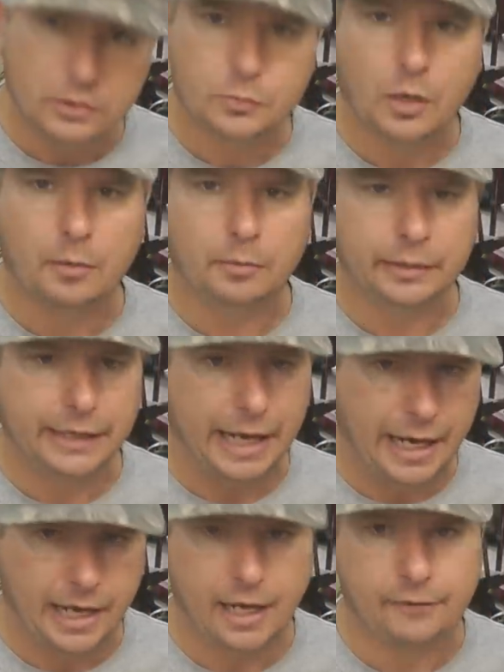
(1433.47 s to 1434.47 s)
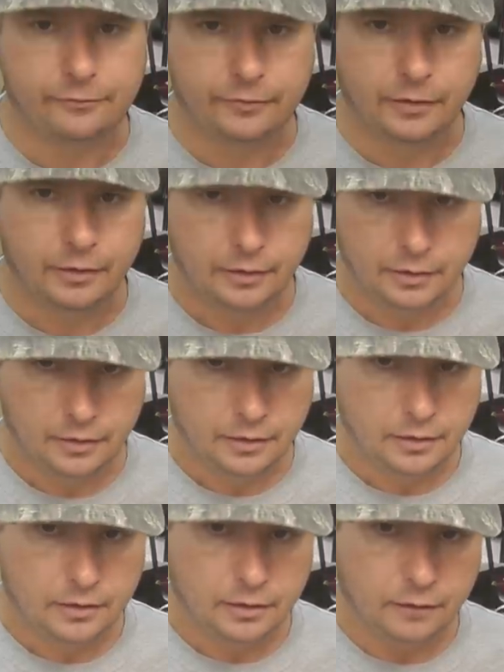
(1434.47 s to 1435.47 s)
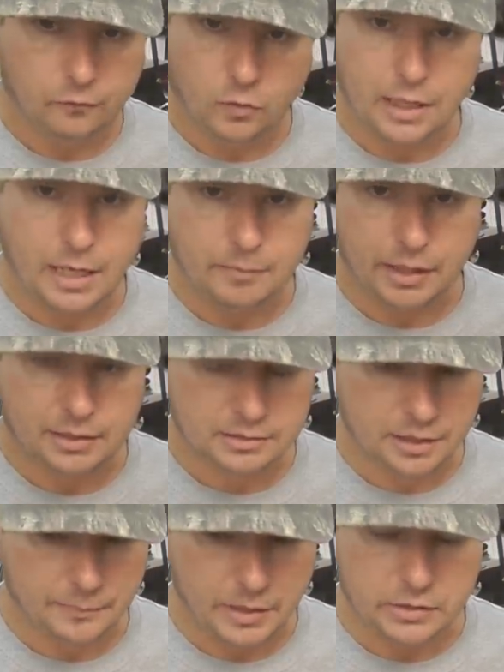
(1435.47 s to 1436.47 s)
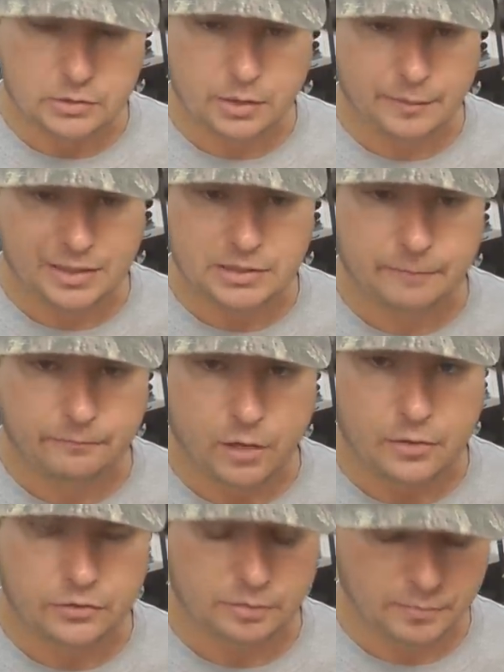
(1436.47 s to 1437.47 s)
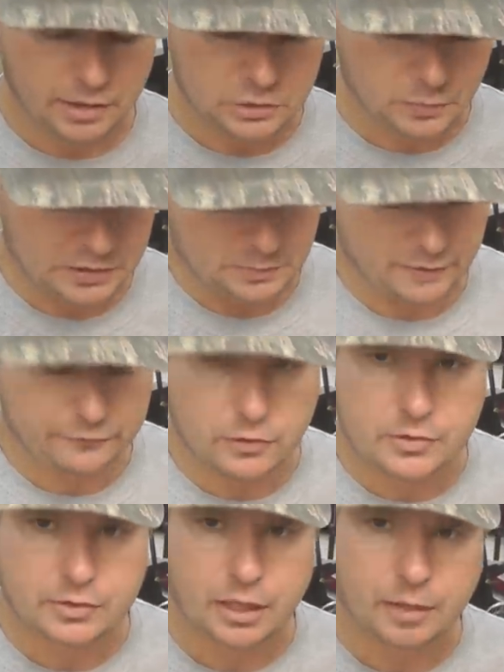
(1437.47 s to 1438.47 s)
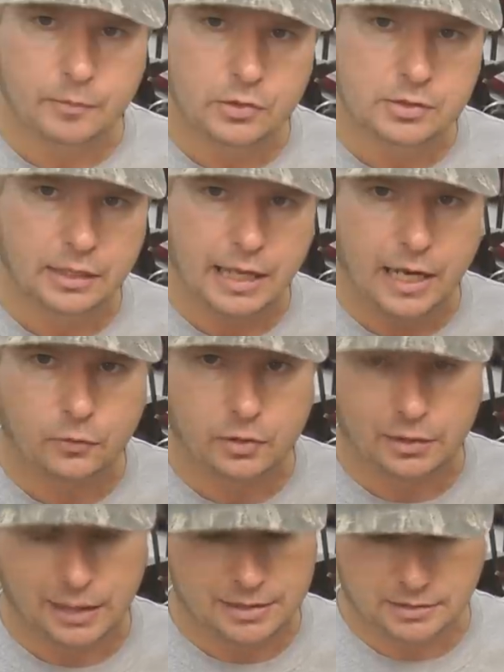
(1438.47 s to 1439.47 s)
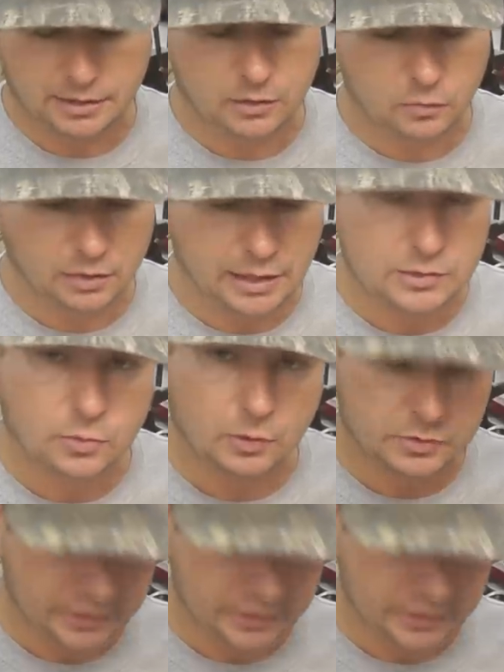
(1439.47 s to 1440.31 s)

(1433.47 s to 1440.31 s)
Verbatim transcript: used probably half of what I mixed up. I, I mixed up far too much, but it's my first time using Acraglas. I didn't realize what